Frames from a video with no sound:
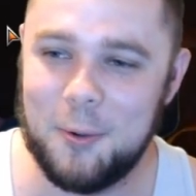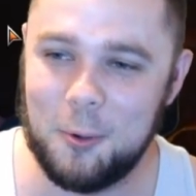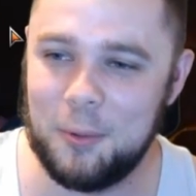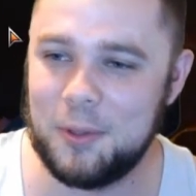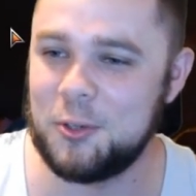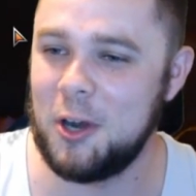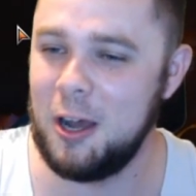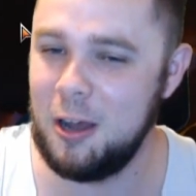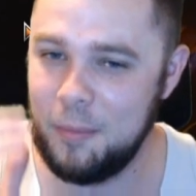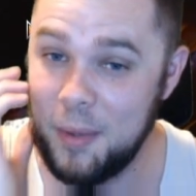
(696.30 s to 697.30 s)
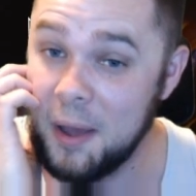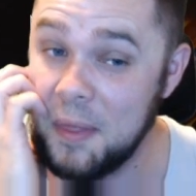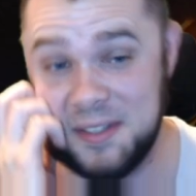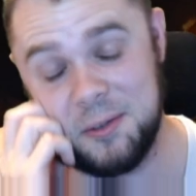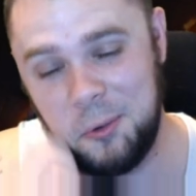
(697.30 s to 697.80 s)
We're on the draw, but
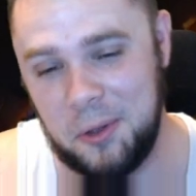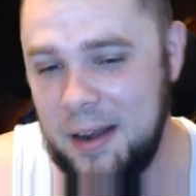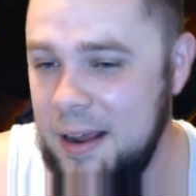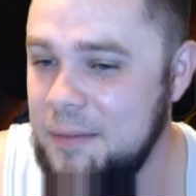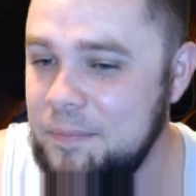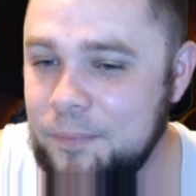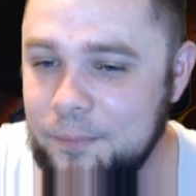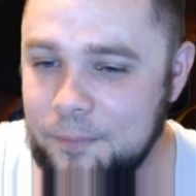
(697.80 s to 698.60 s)
this is a really good hand.